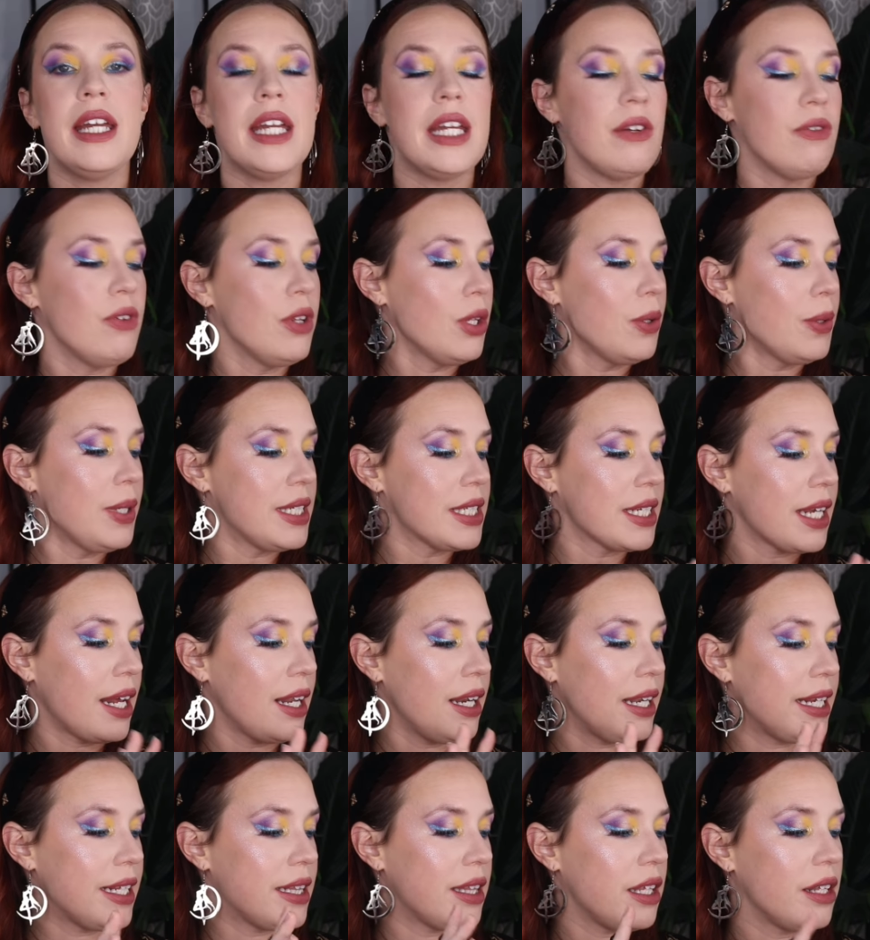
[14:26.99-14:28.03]
Even though it's
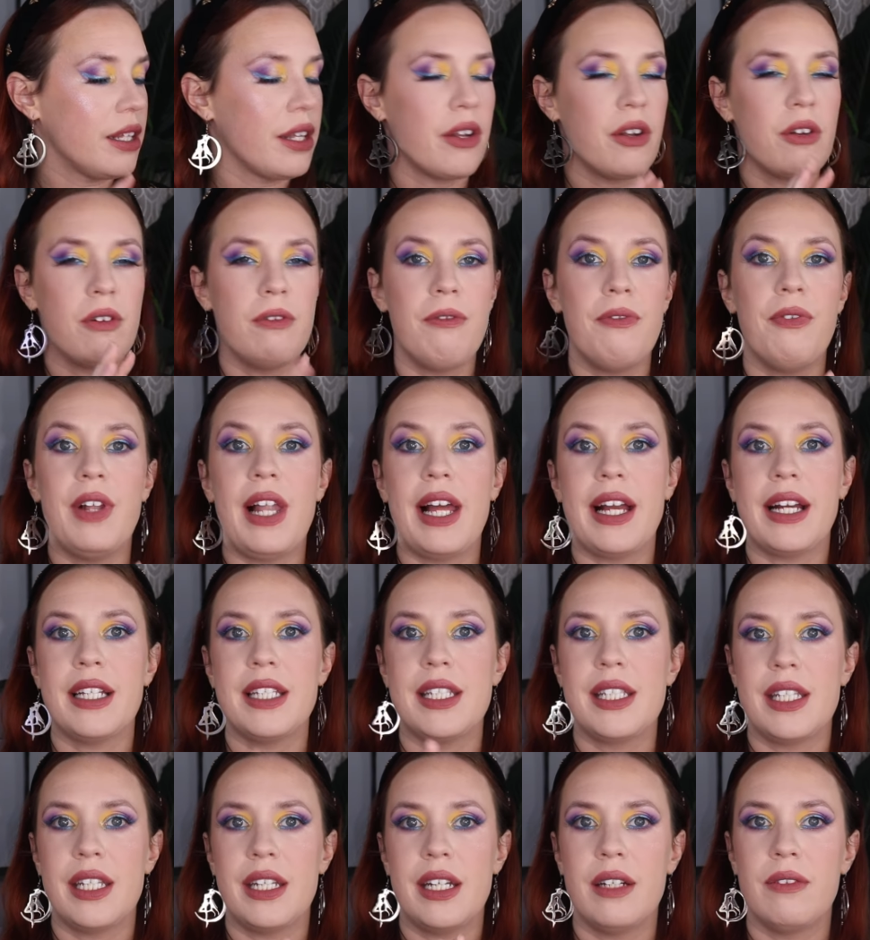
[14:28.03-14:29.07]
got like the little
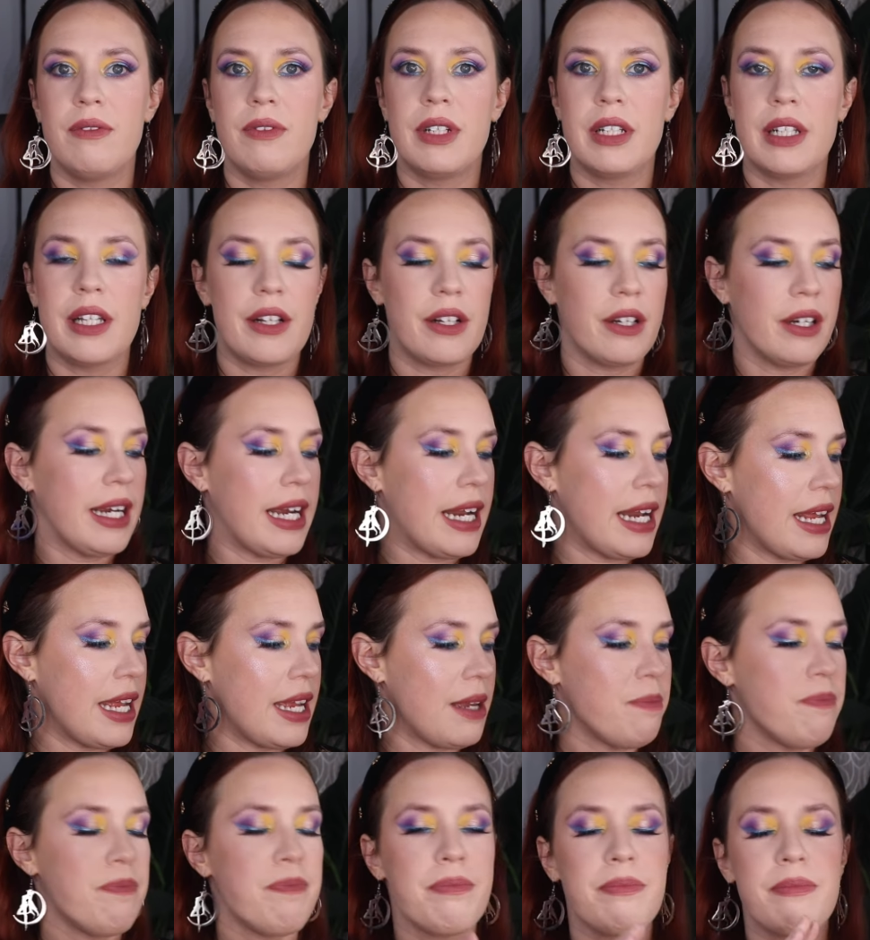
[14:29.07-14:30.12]
flecks of glitter in it,